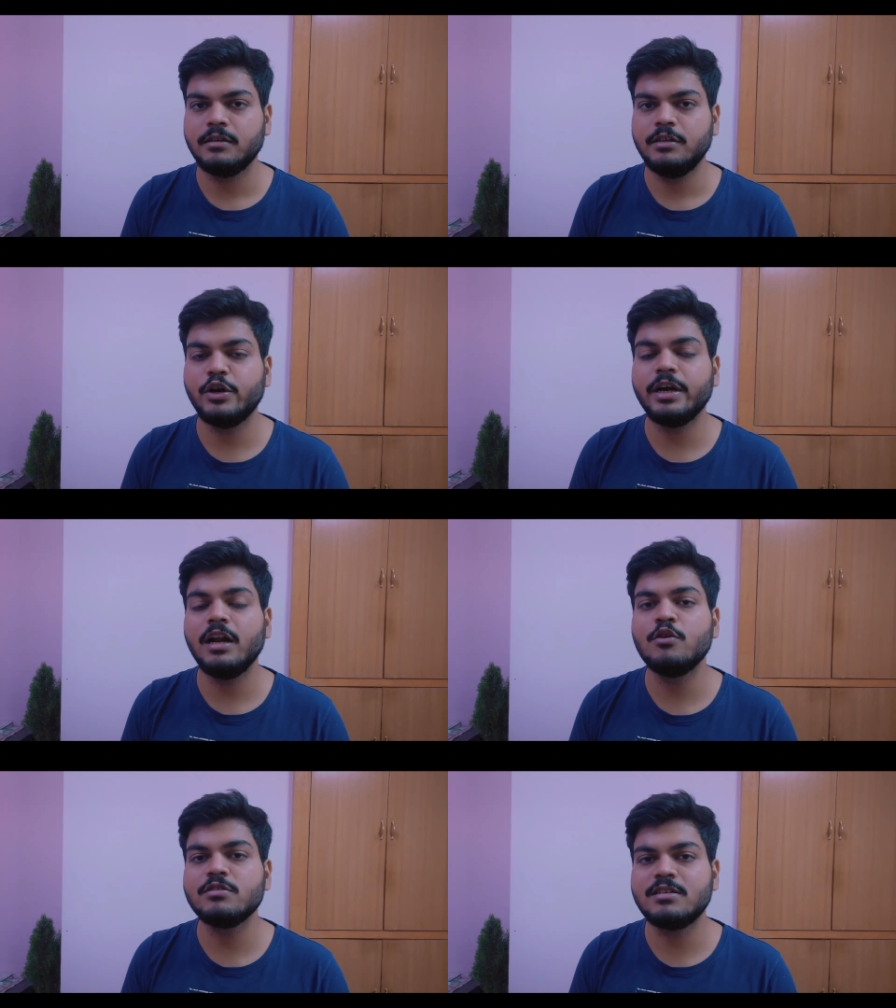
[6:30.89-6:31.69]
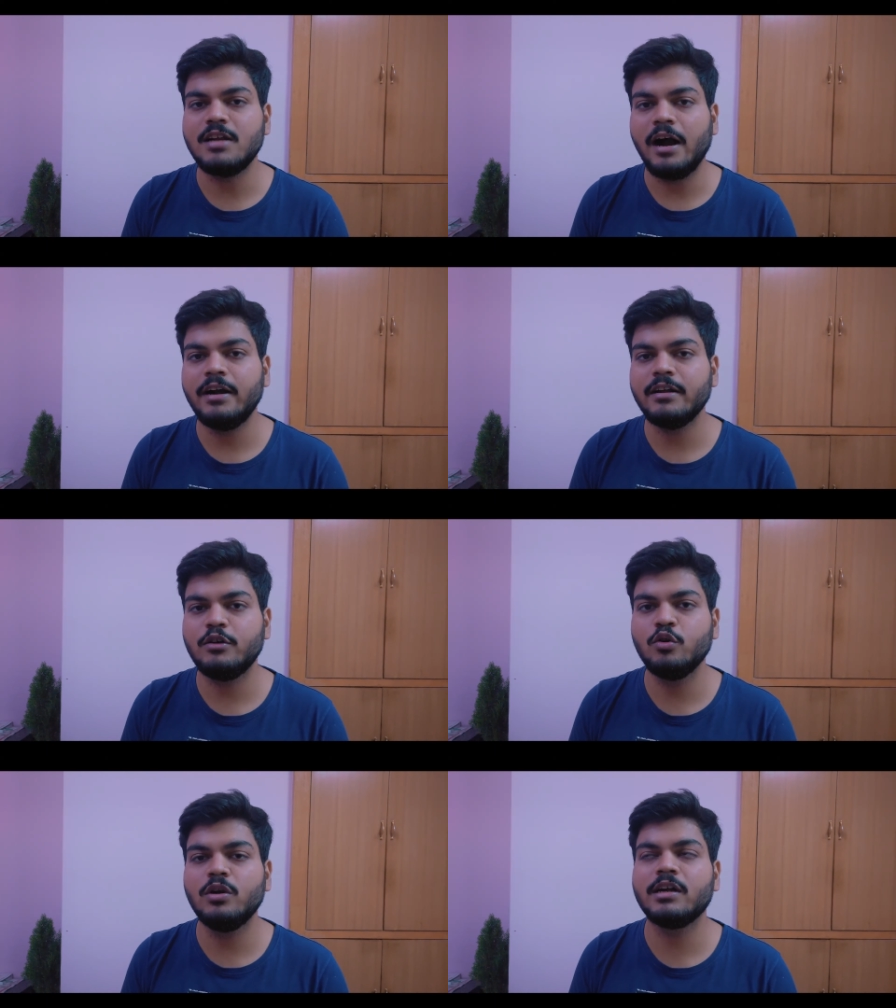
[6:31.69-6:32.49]
You can now
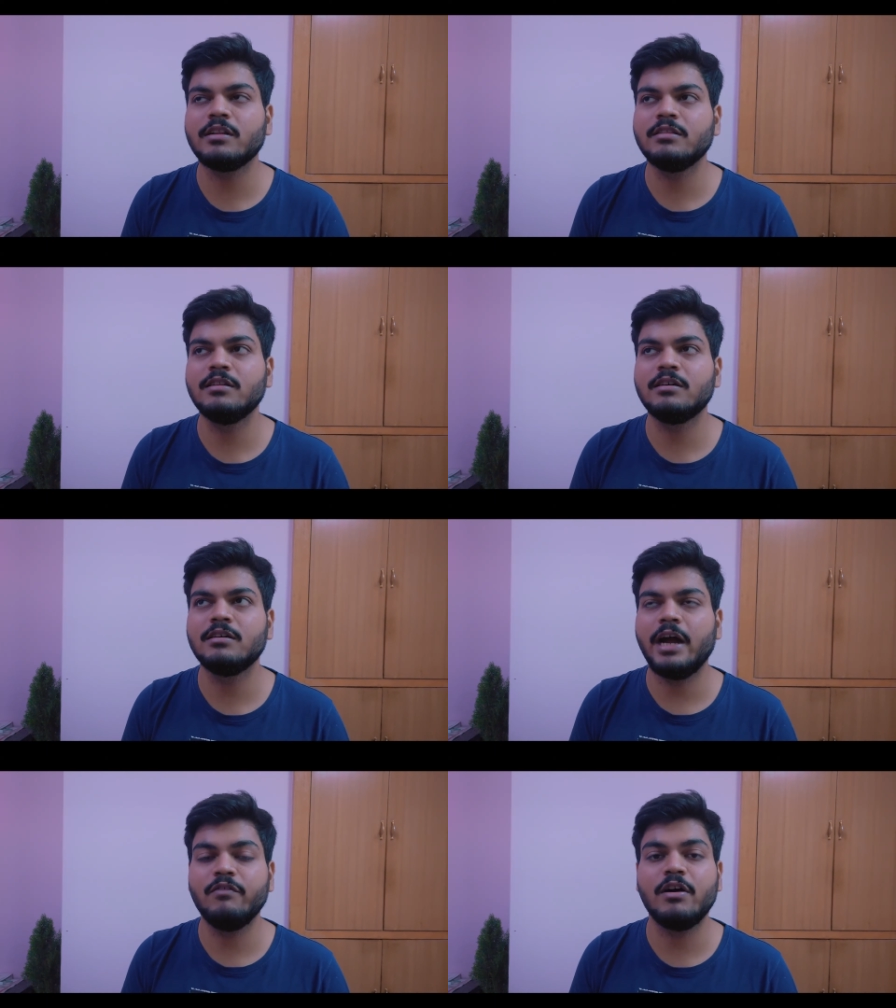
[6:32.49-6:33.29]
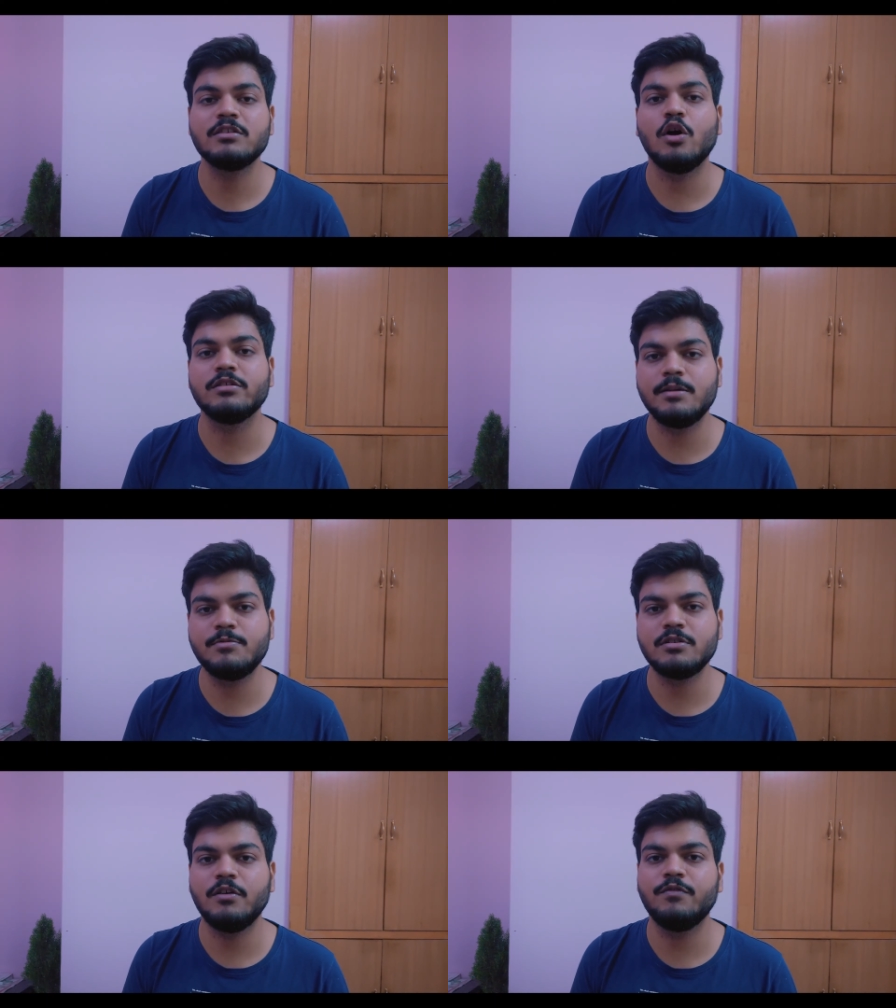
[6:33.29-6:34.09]
start to learn the advanced
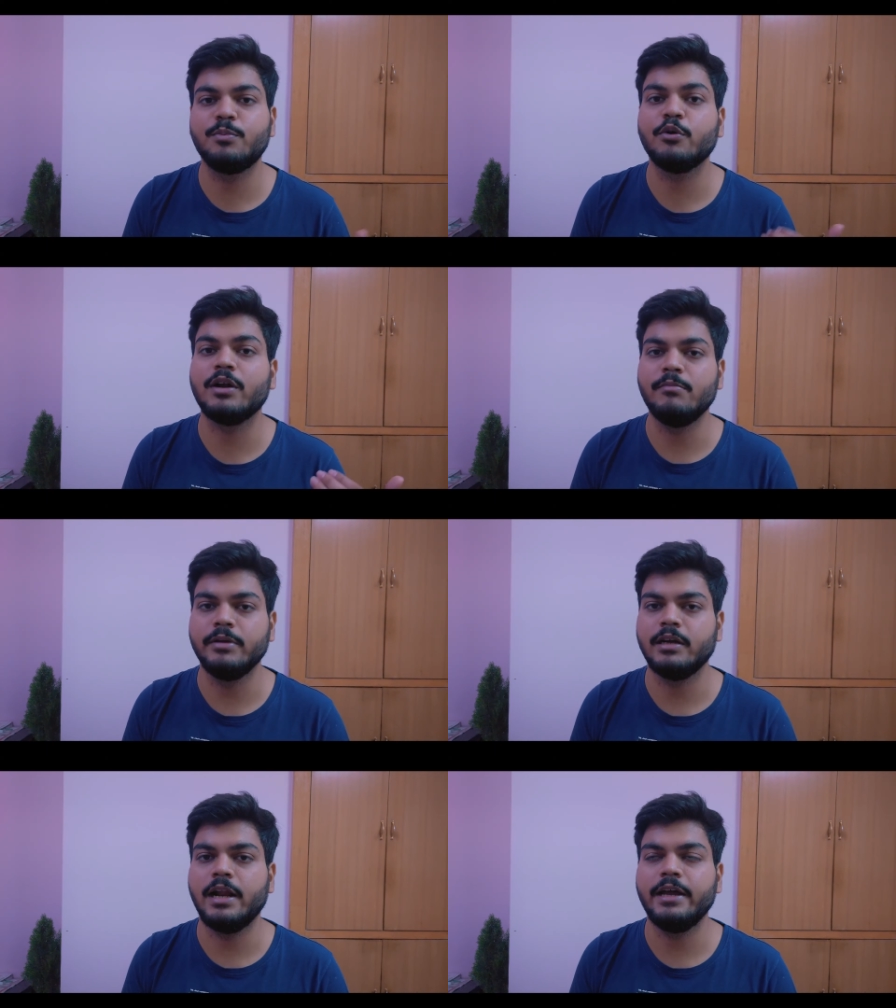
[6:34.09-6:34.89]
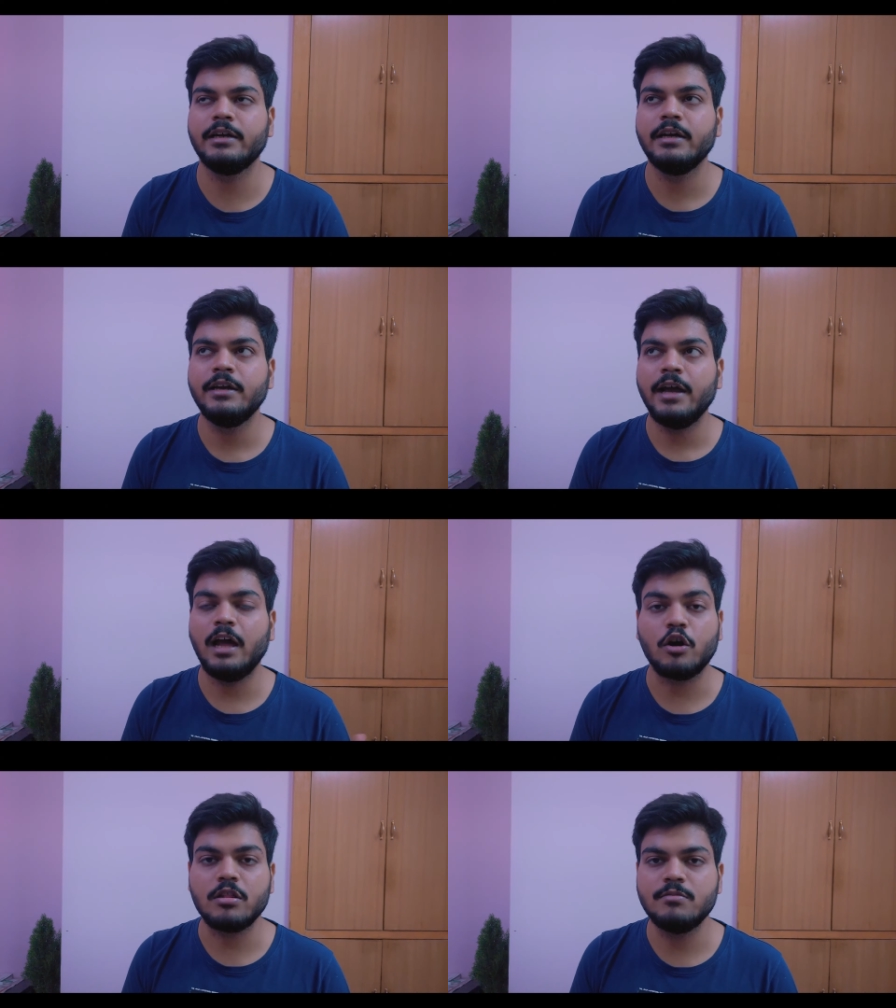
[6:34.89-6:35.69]
concepts of programming like
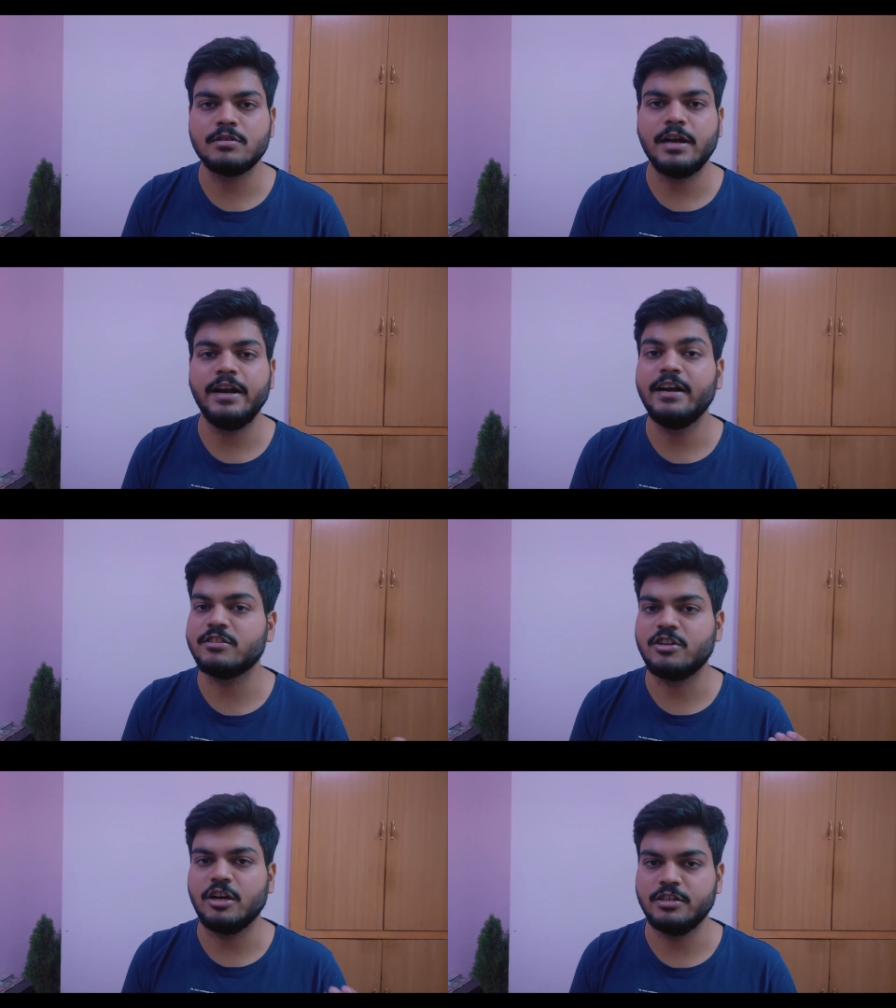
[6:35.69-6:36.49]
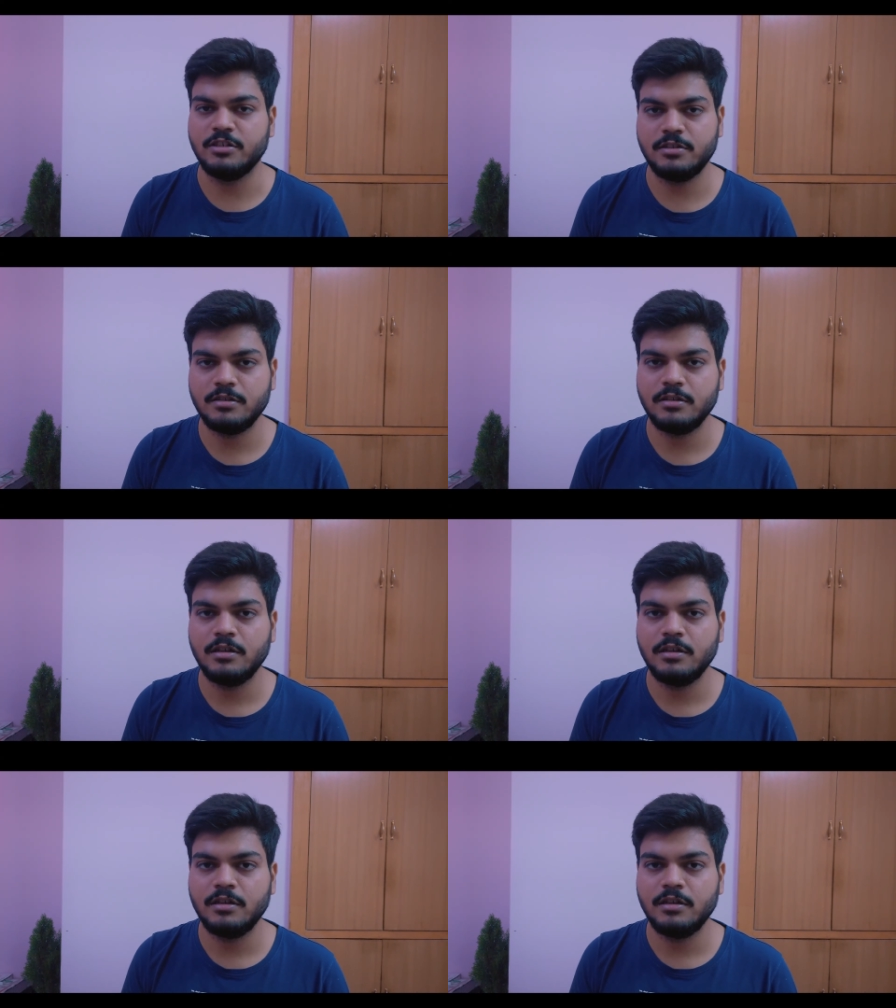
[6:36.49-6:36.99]
algorithms and data structures.